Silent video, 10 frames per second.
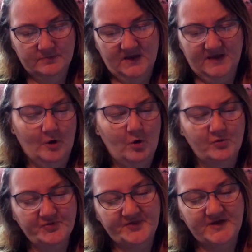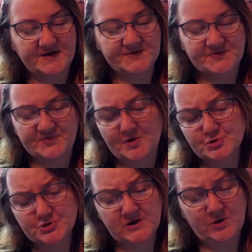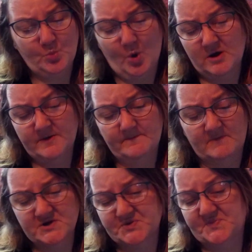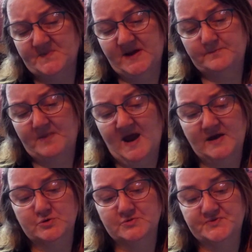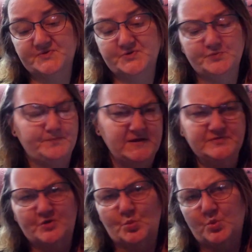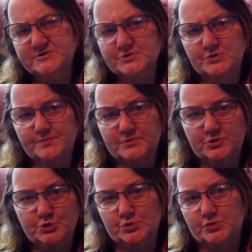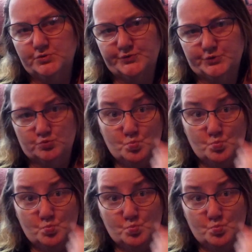And the whole thing is 31 must-make patterns to beat the winter blues.